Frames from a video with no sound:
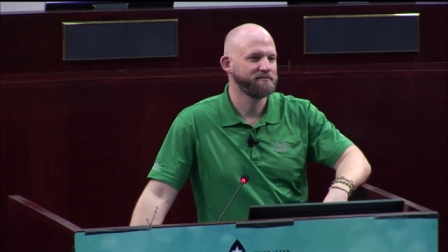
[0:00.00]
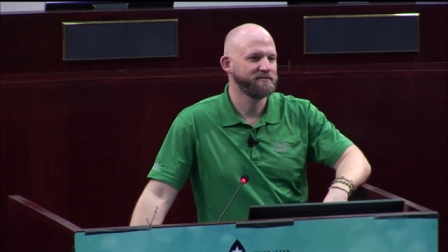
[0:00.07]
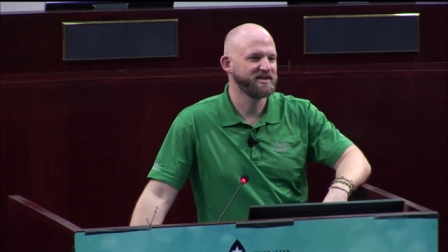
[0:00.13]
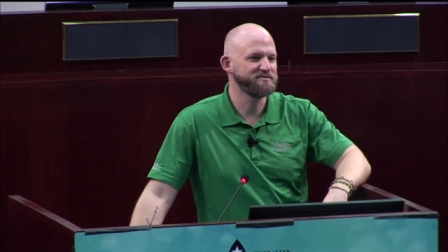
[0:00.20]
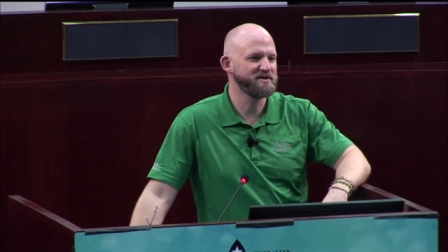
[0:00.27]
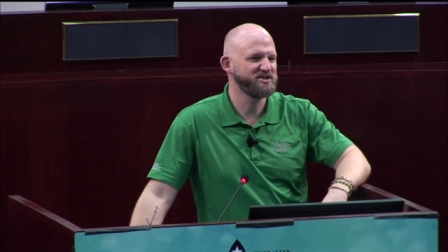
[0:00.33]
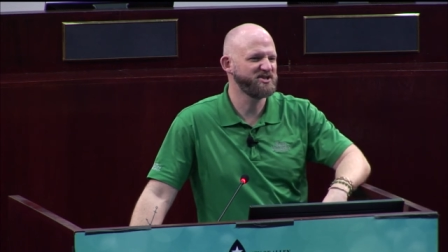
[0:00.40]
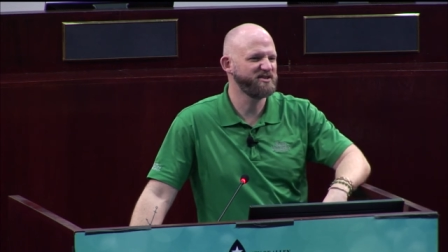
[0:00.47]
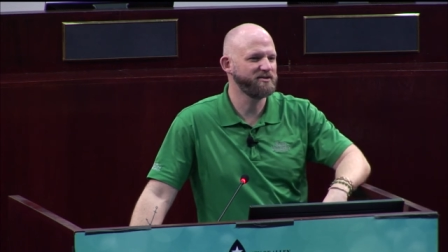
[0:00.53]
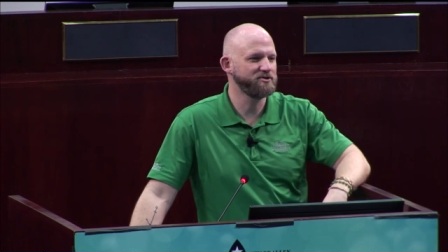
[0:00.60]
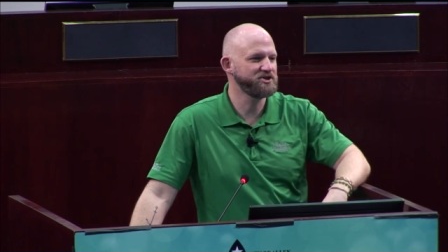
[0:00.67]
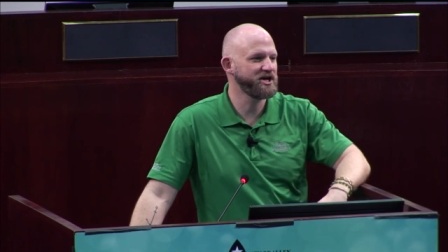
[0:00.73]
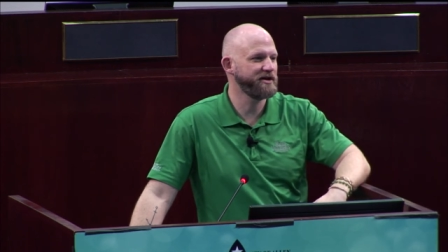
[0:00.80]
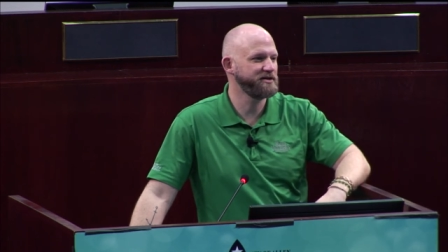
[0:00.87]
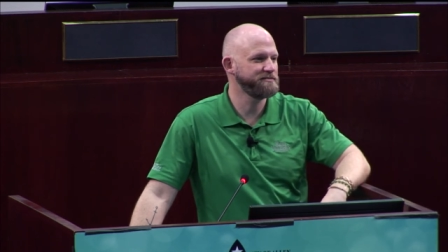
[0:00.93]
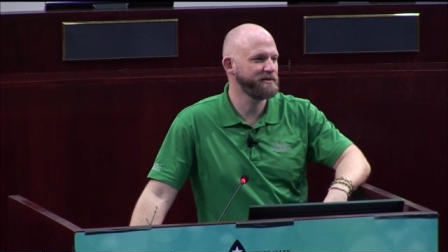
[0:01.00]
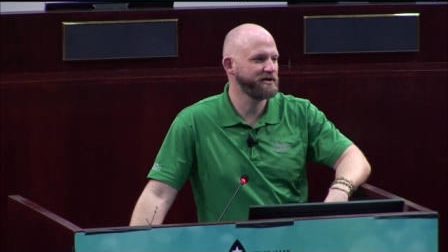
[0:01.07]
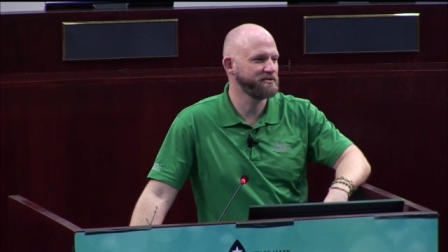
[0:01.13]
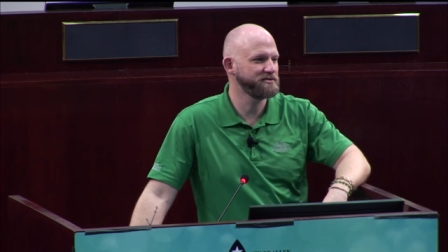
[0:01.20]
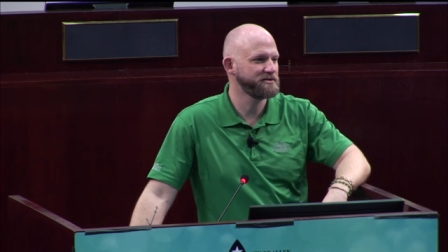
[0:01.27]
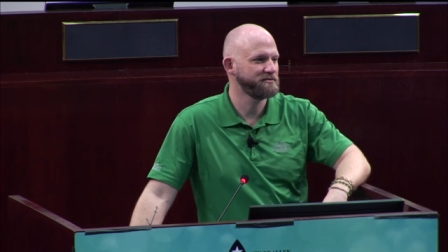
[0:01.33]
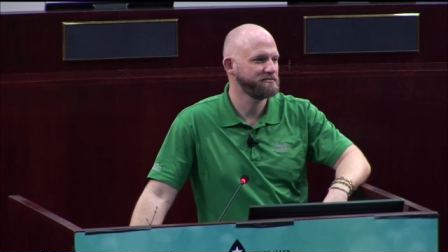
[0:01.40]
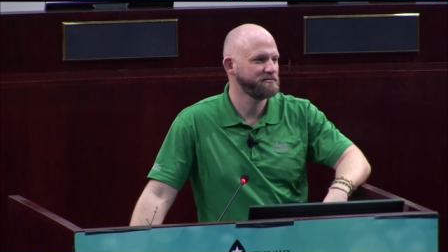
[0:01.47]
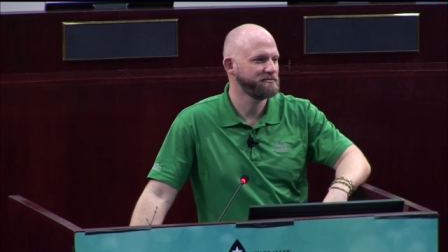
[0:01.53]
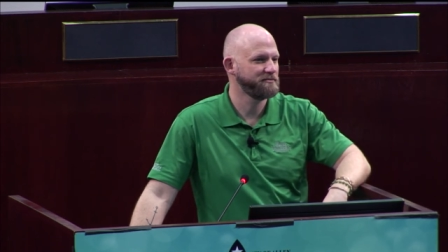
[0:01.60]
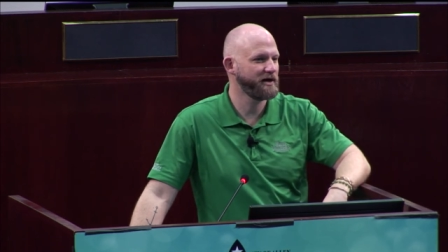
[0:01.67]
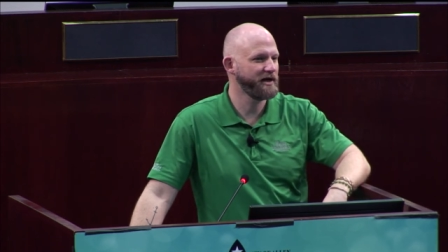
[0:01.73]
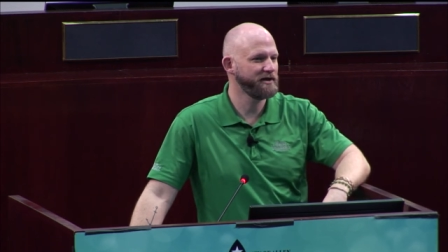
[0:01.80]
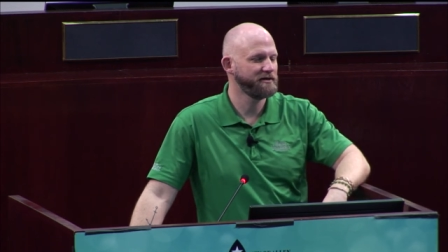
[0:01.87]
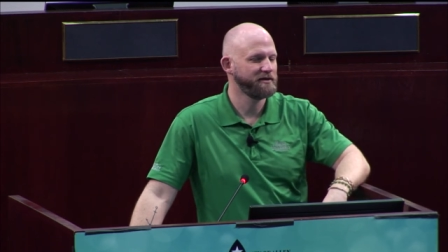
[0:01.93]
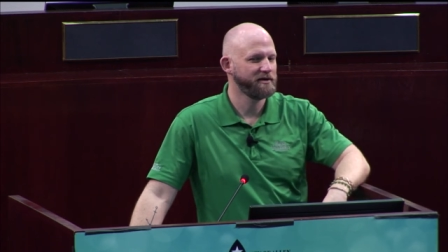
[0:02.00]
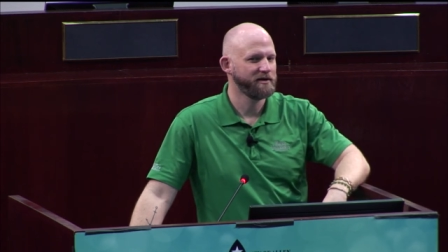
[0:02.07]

especially the little cherry tomatoes, right?